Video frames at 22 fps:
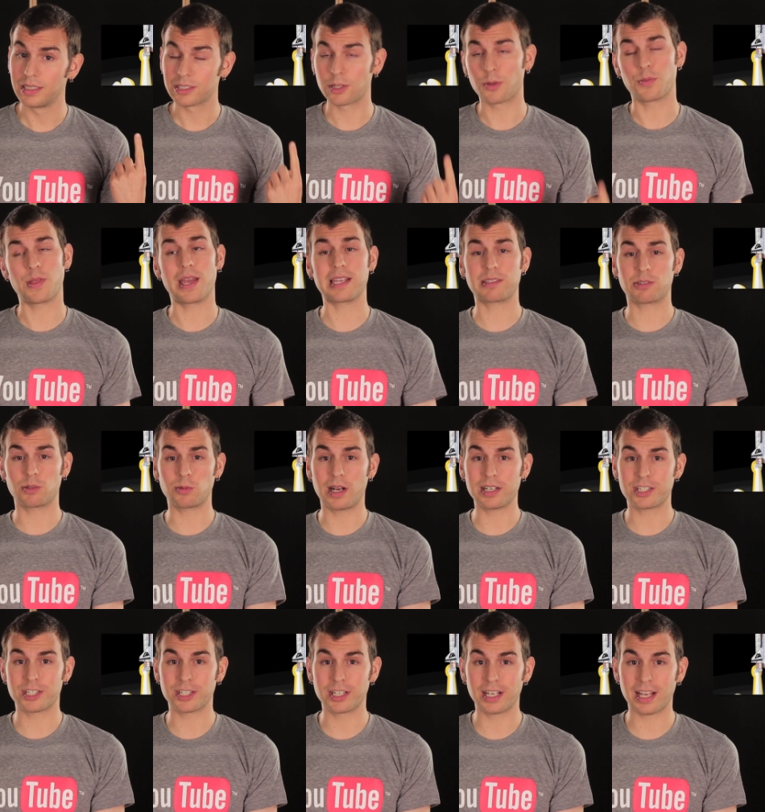So thanks for
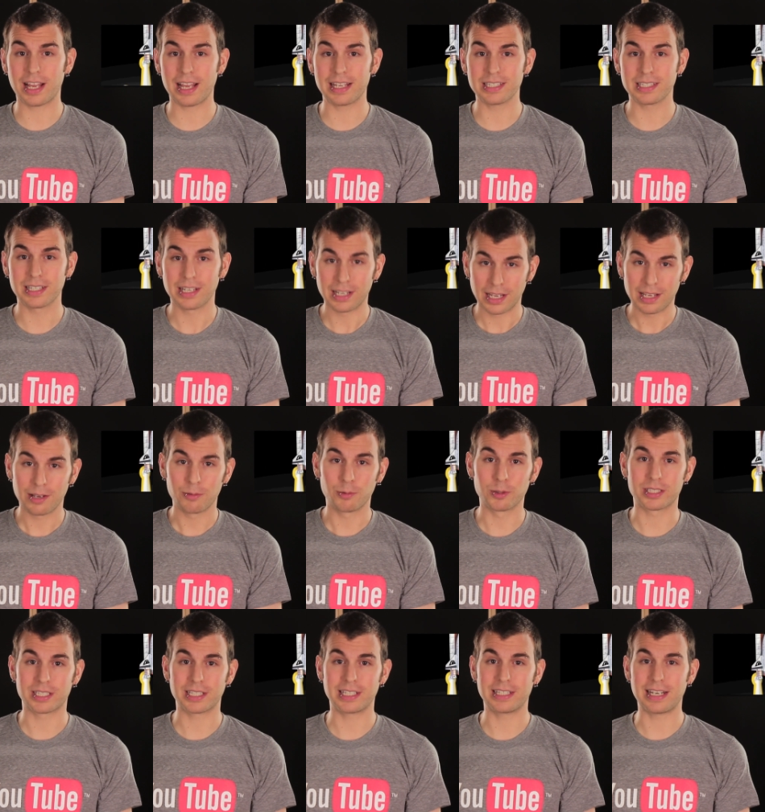watching, guys.
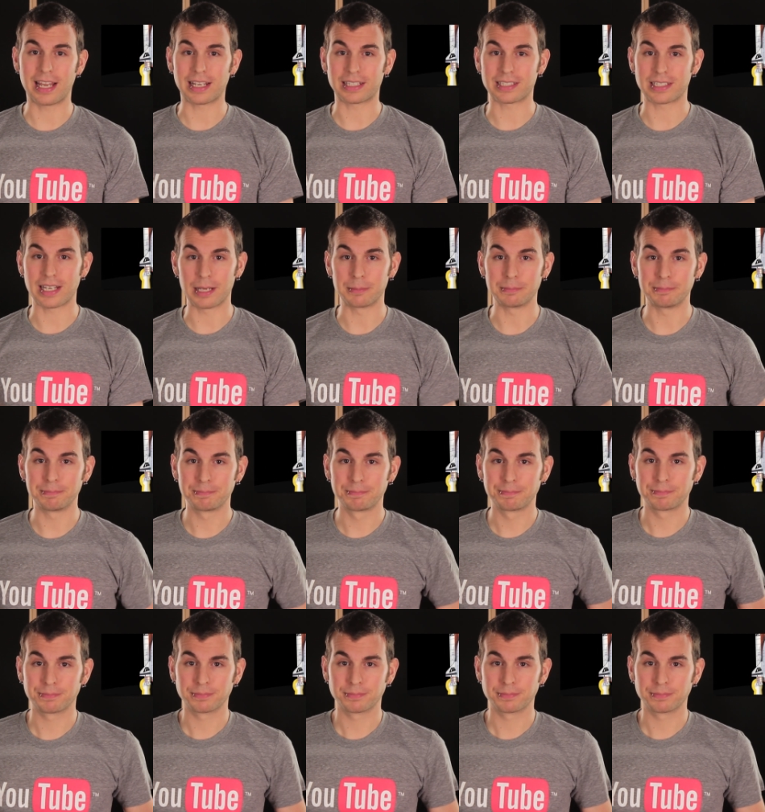We'll see you next time.